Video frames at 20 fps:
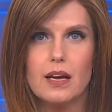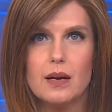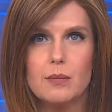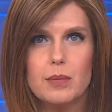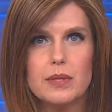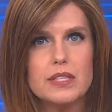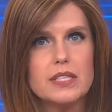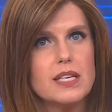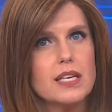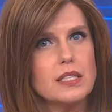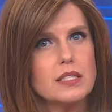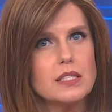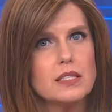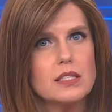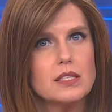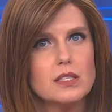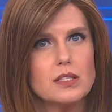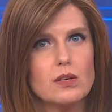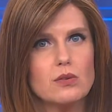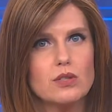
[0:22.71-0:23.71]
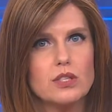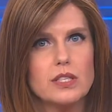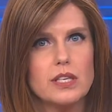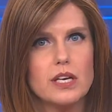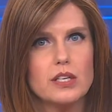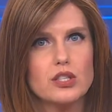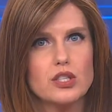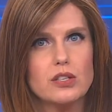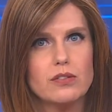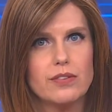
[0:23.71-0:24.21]
but the Texas
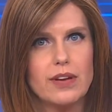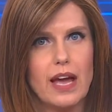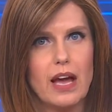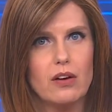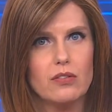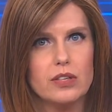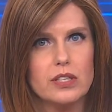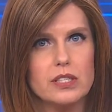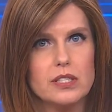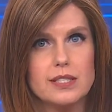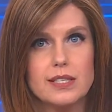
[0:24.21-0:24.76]
Association of Counties